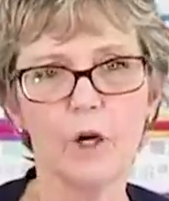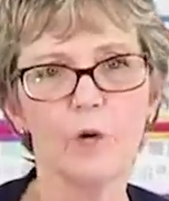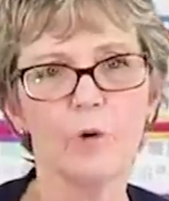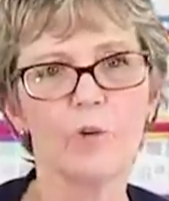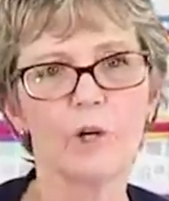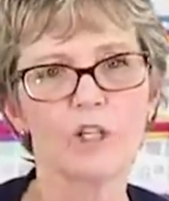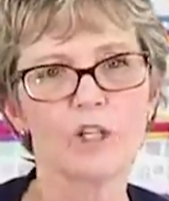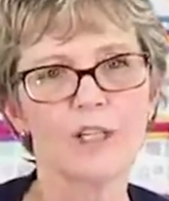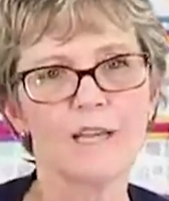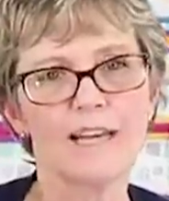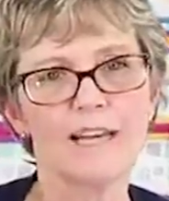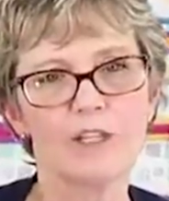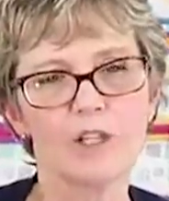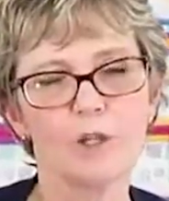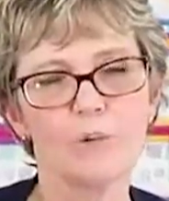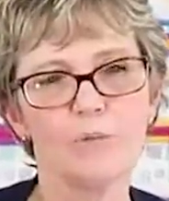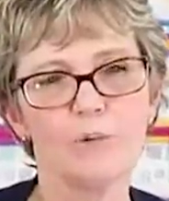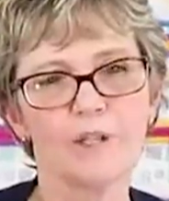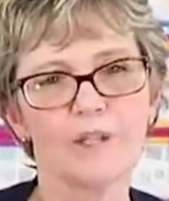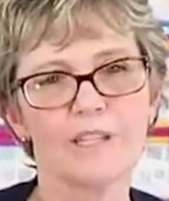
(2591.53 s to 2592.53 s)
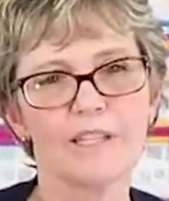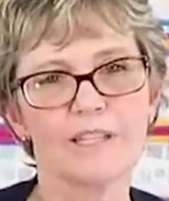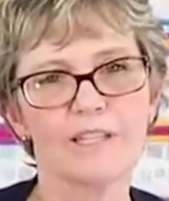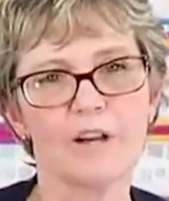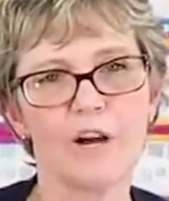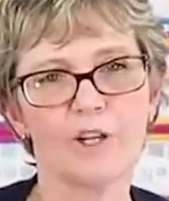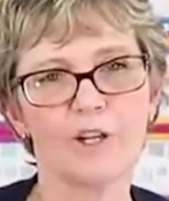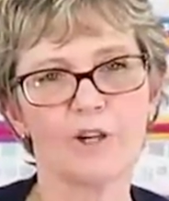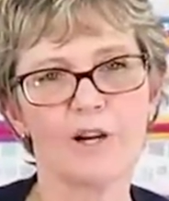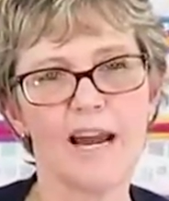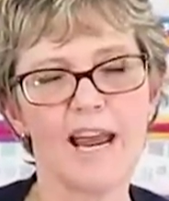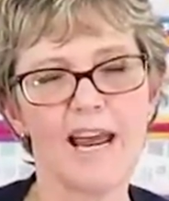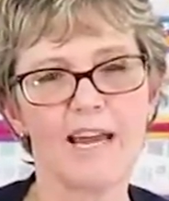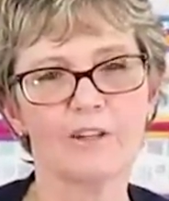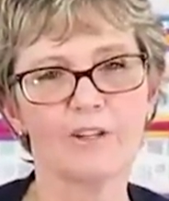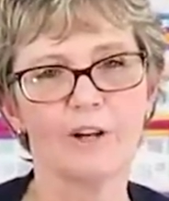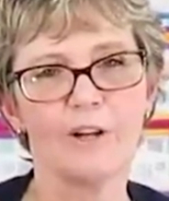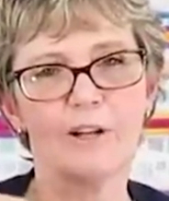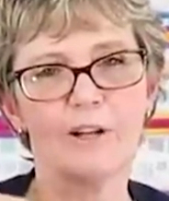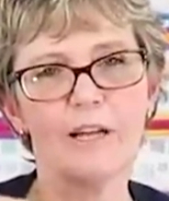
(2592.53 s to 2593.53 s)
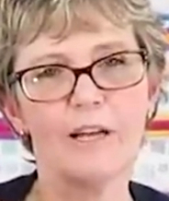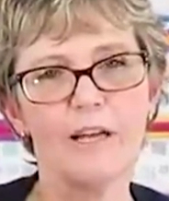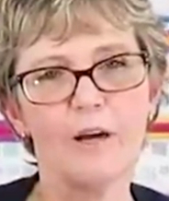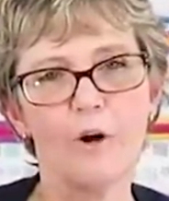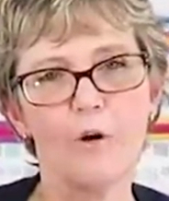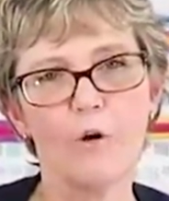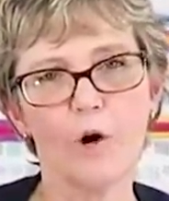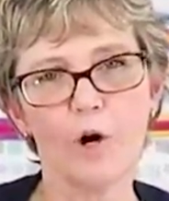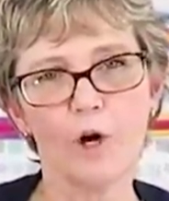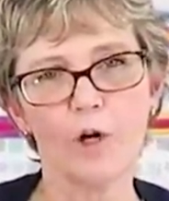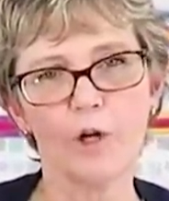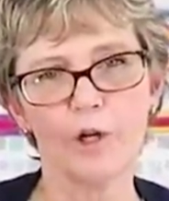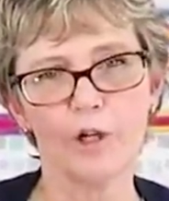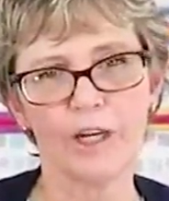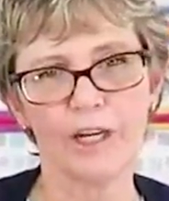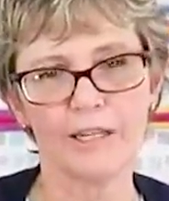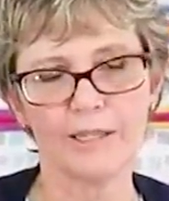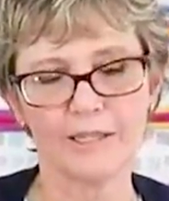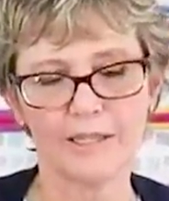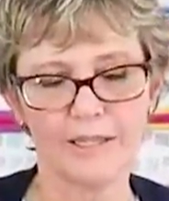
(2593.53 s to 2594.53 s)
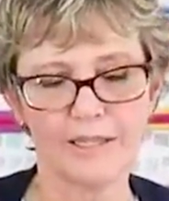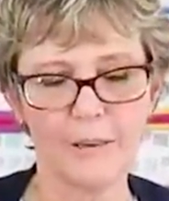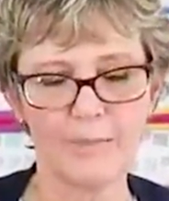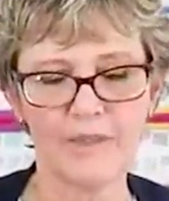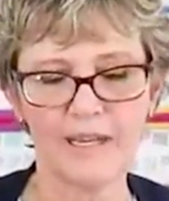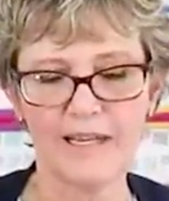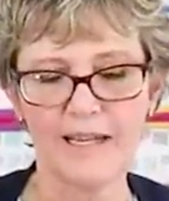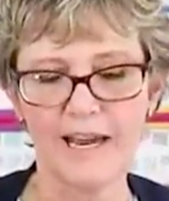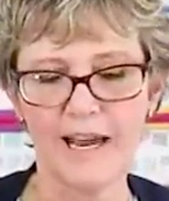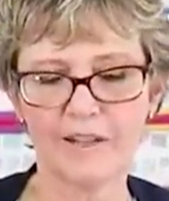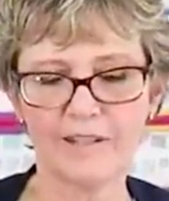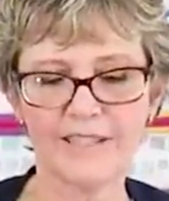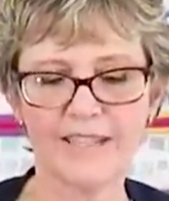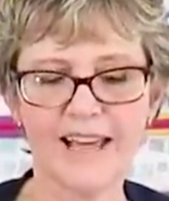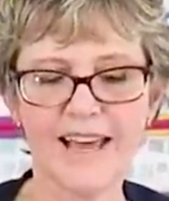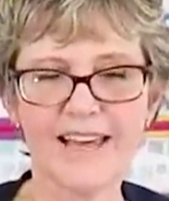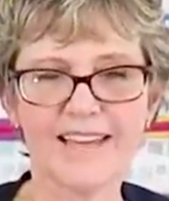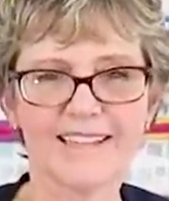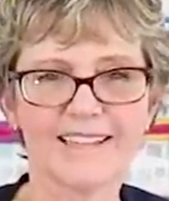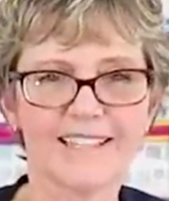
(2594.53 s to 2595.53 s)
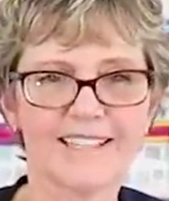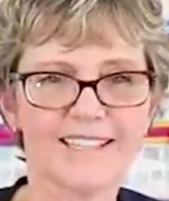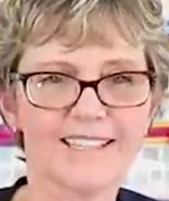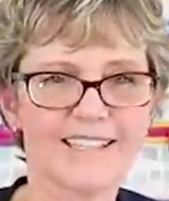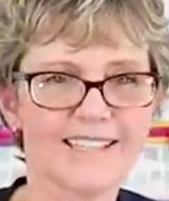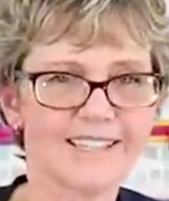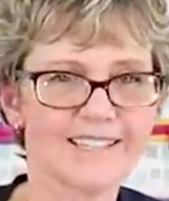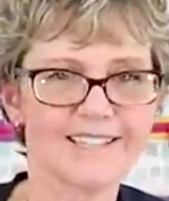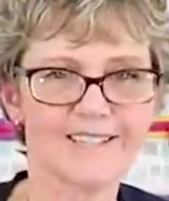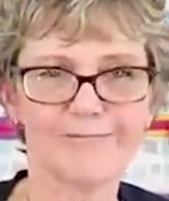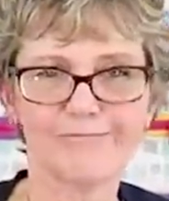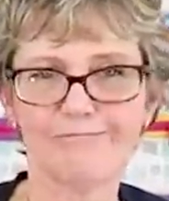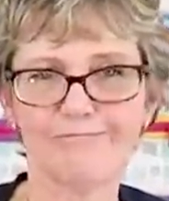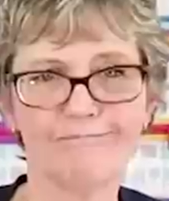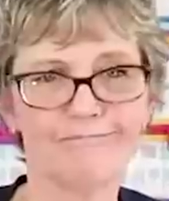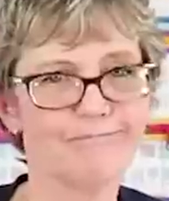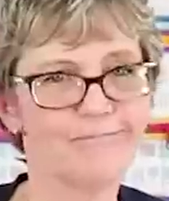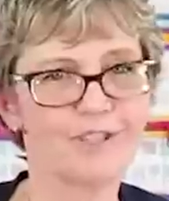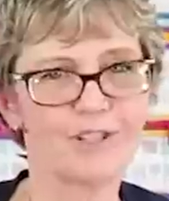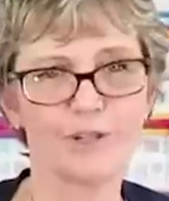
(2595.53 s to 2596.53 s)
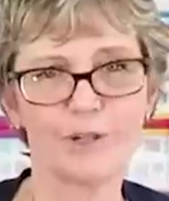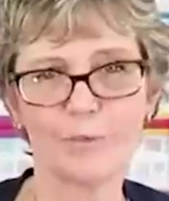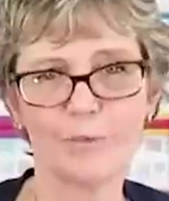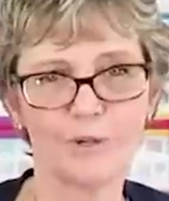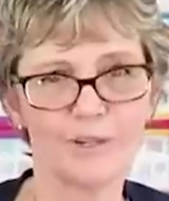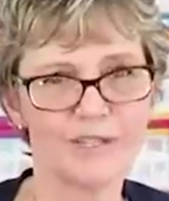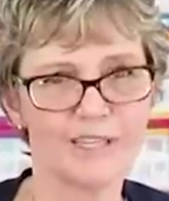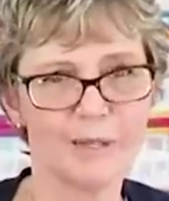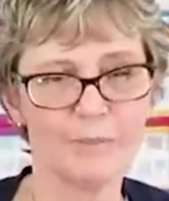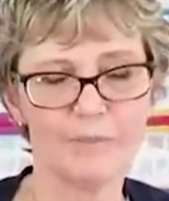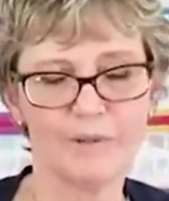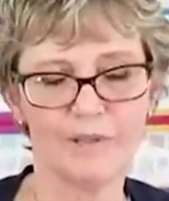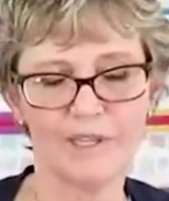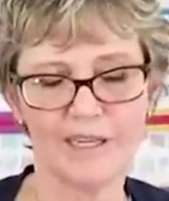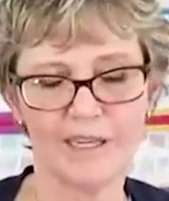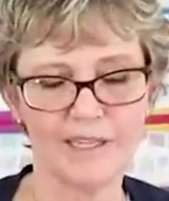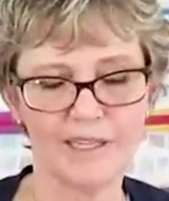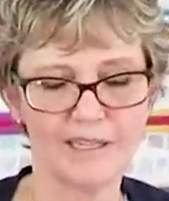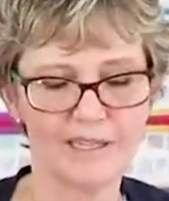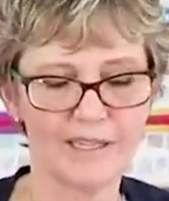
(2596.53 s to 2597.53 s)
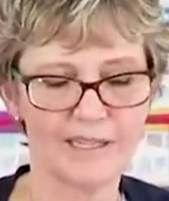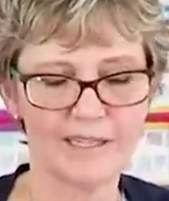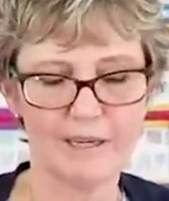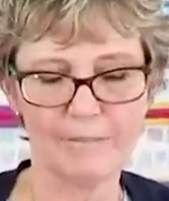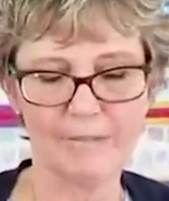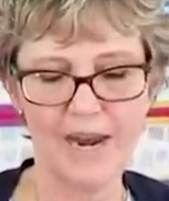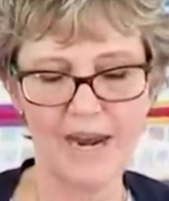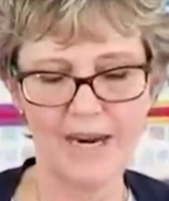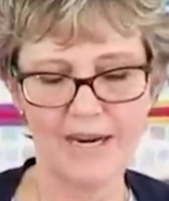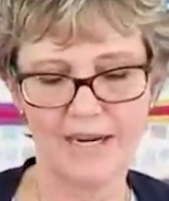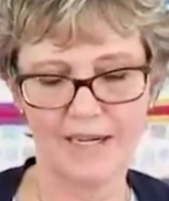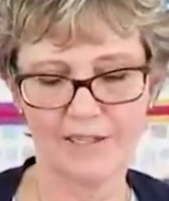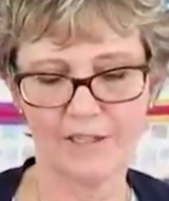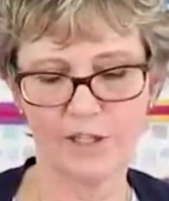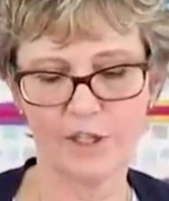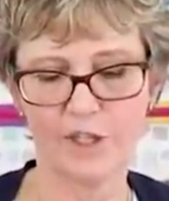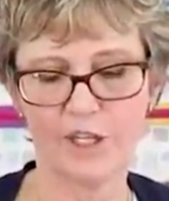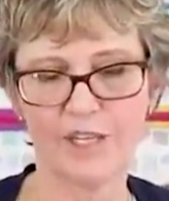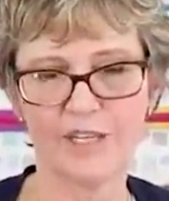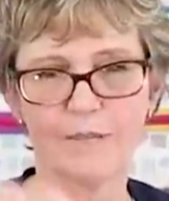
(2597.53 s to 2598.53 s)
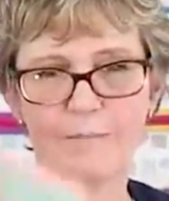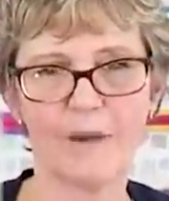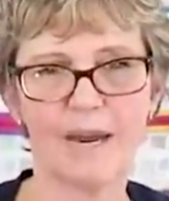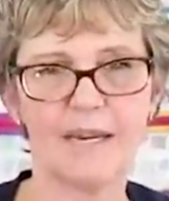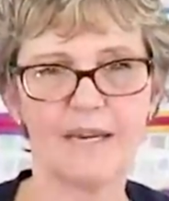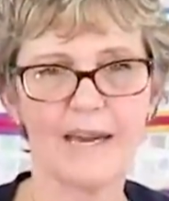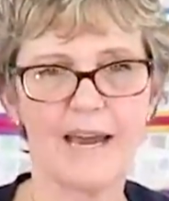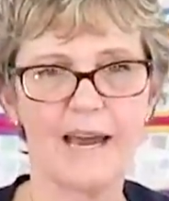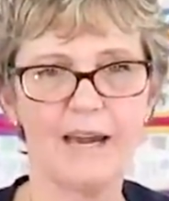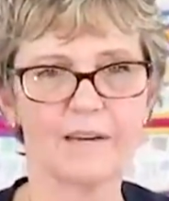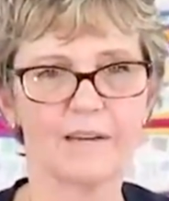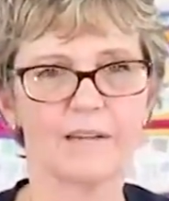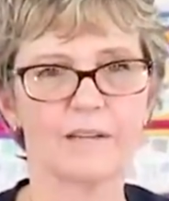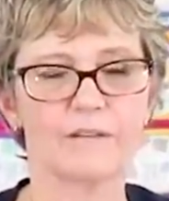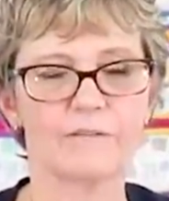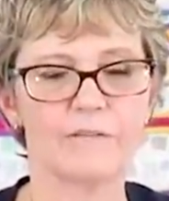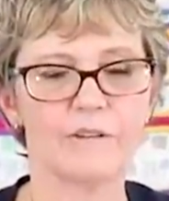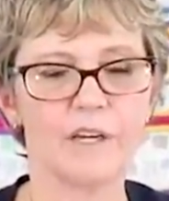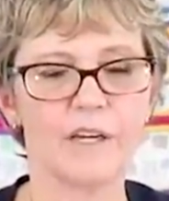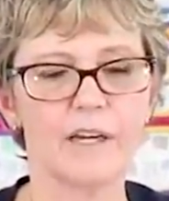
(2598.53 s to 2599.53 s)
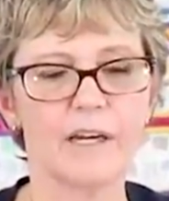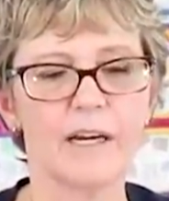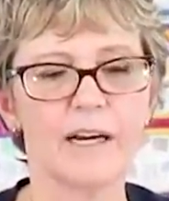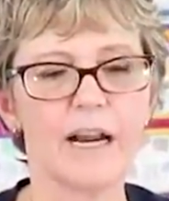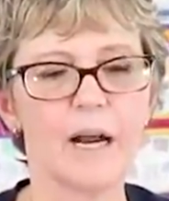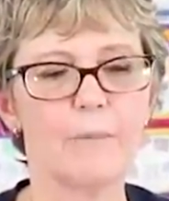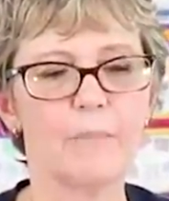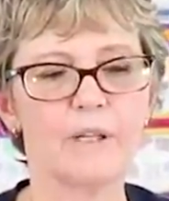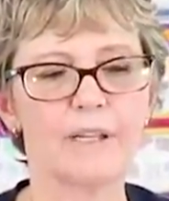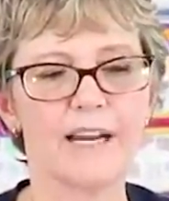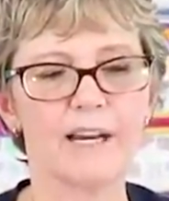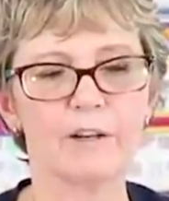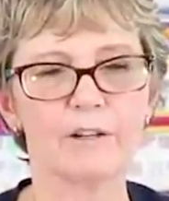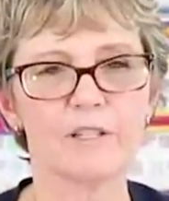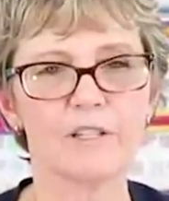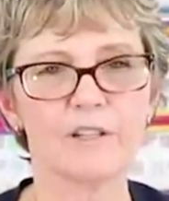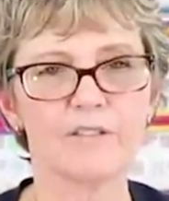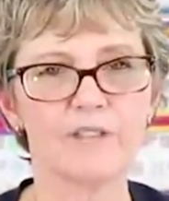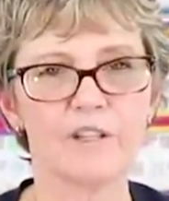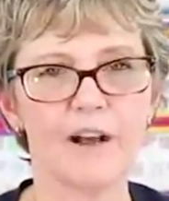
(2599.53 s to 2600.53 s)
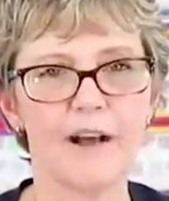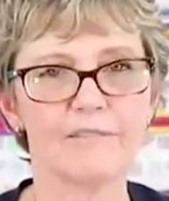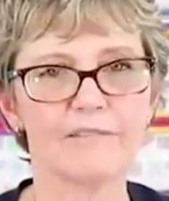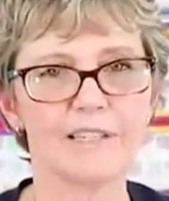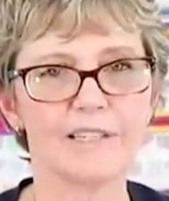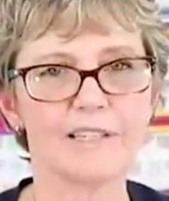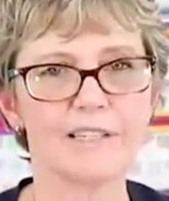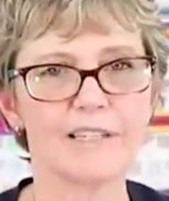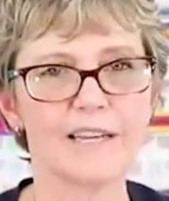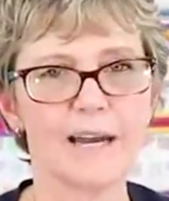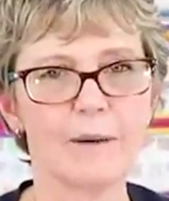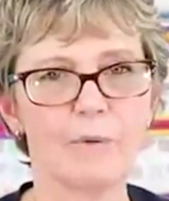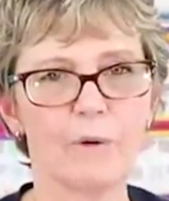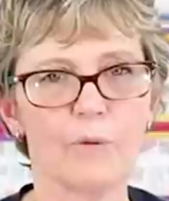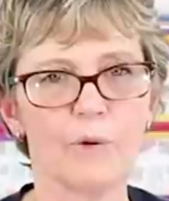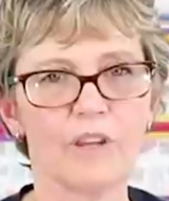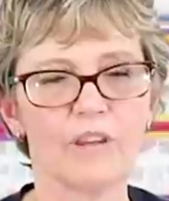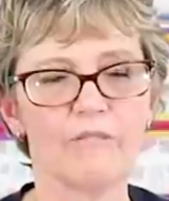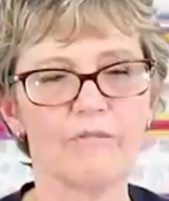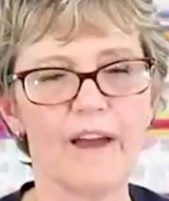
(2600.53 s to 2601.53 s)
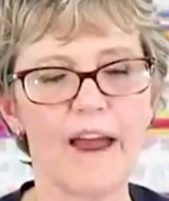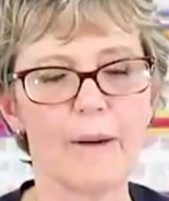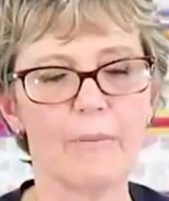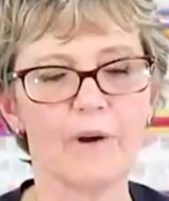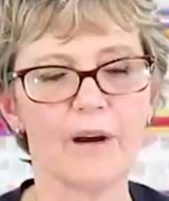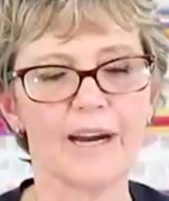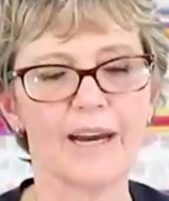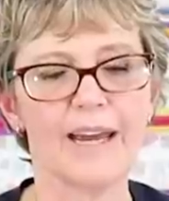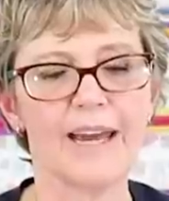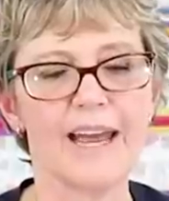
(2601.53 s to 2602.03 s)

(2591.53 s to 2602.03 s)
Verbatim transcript: which lets you put this on your handle or hook it to something else. This is super simple and easy to make. It's just made out of a couple layers of Soft and Stable with fabric.